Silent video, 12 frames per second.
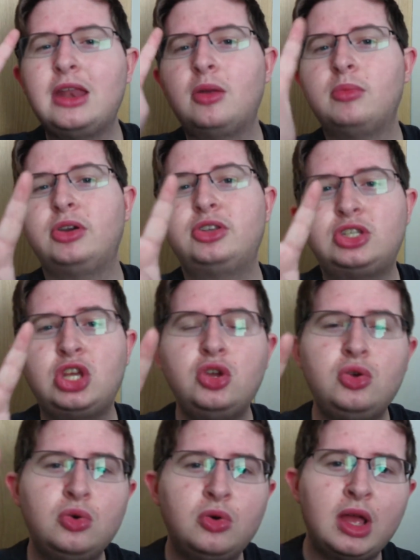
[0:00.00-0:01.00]
number
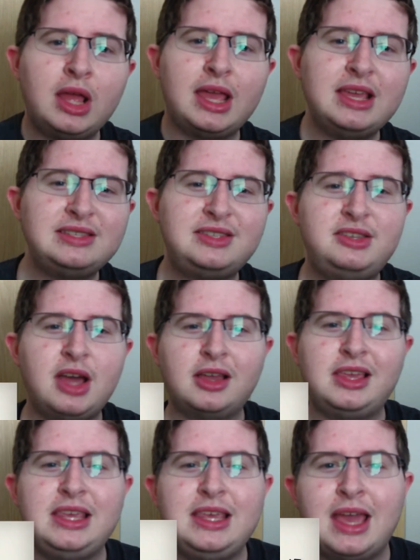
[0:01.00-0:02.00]
two is
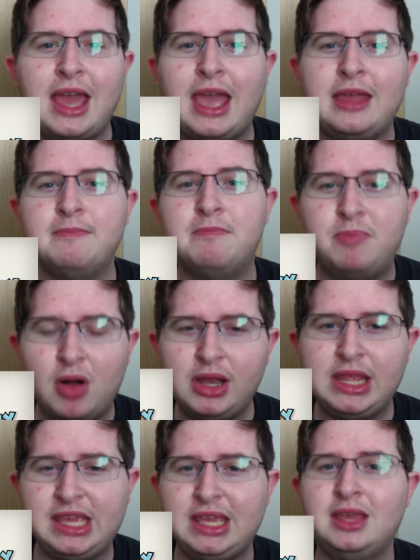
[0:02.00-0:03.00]
Ducky and
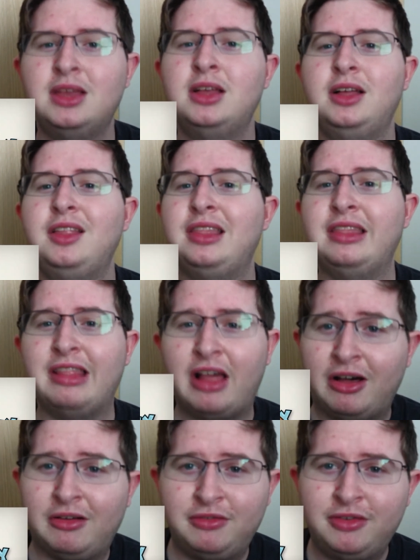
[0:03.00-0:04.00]
Bunny
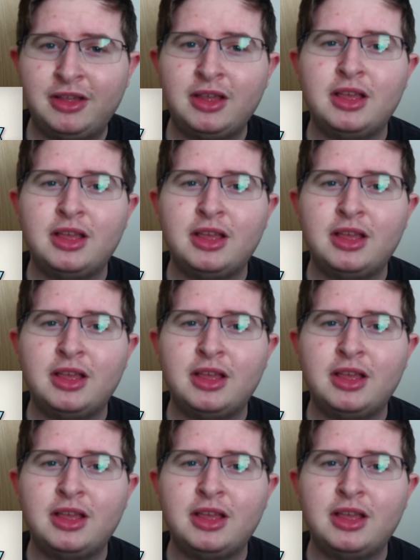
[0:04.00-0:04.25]
Love.